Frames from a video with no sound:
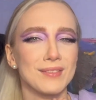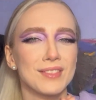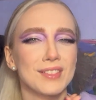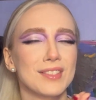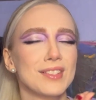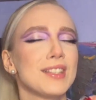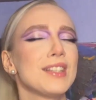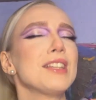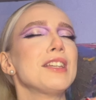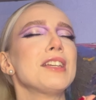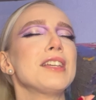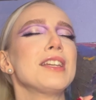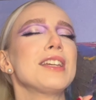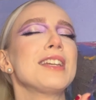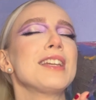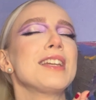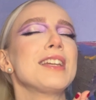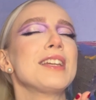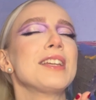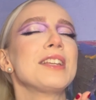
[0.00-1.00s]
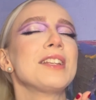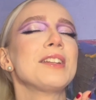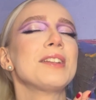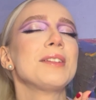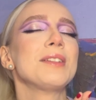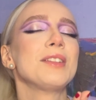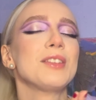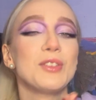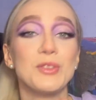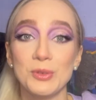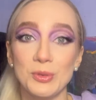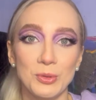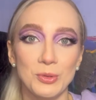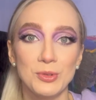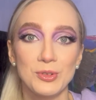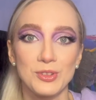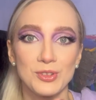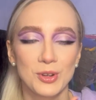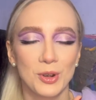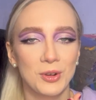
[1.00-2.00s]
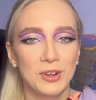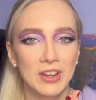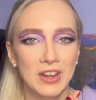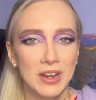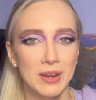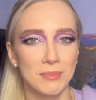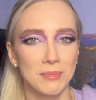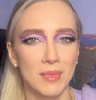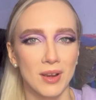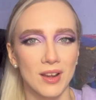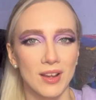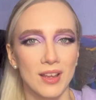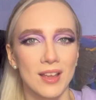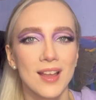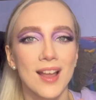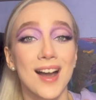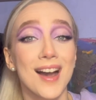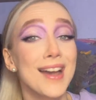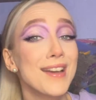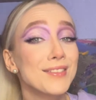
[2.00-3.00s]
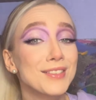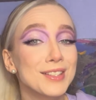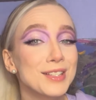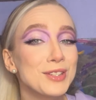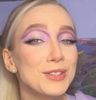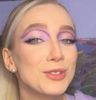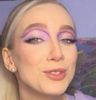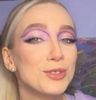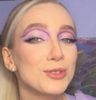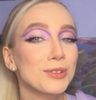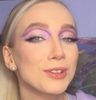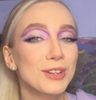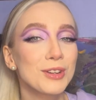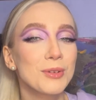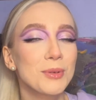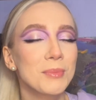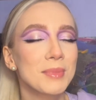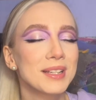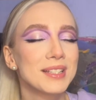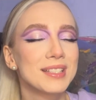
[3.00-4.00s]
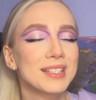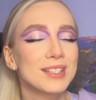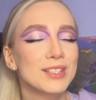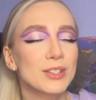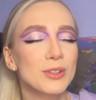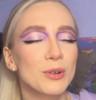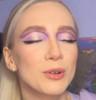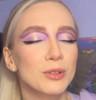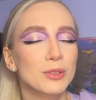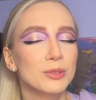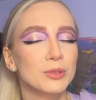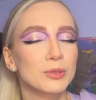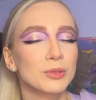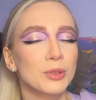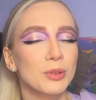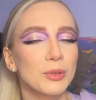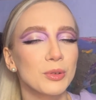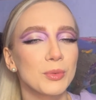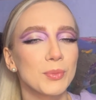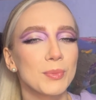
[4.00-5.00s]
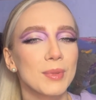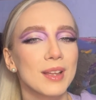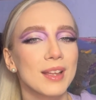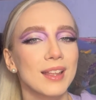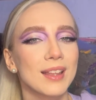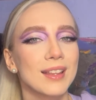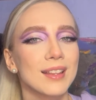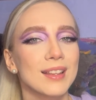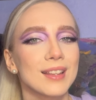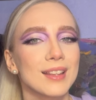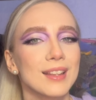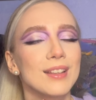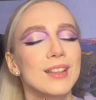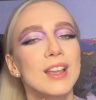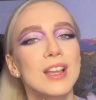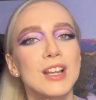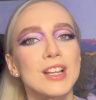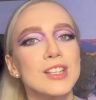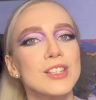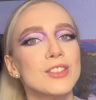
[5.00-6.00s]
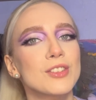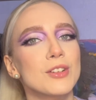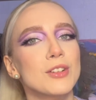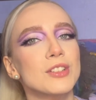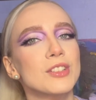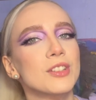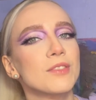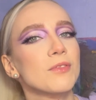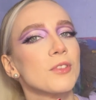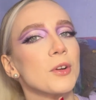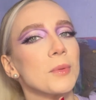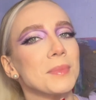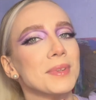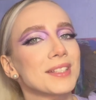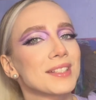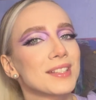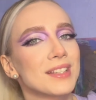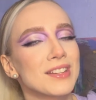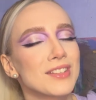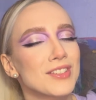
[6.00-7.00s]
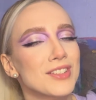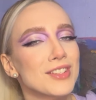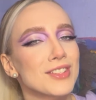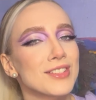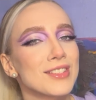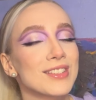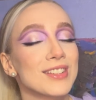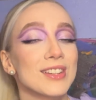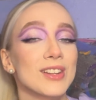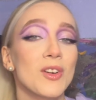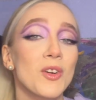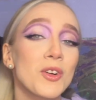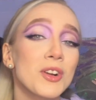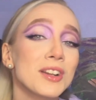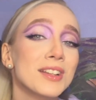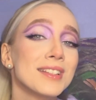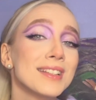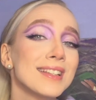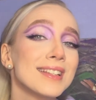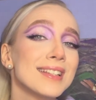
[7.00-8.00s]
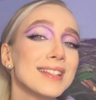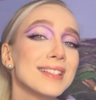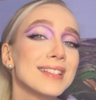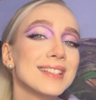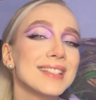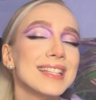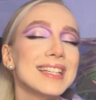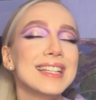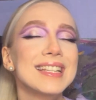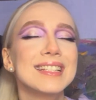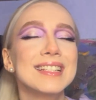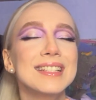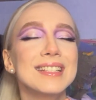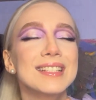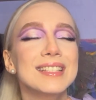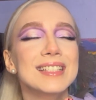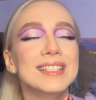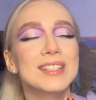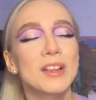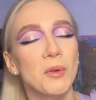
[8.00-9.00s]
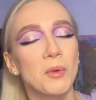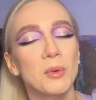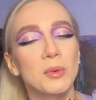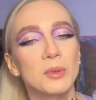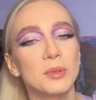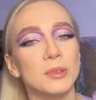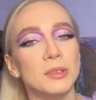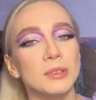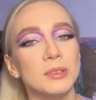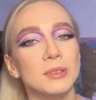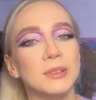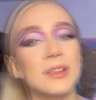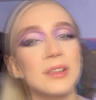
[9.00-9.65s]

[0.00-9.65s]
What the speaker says: seen you joining my Discord group and searching for musicians and artists. It is so cool.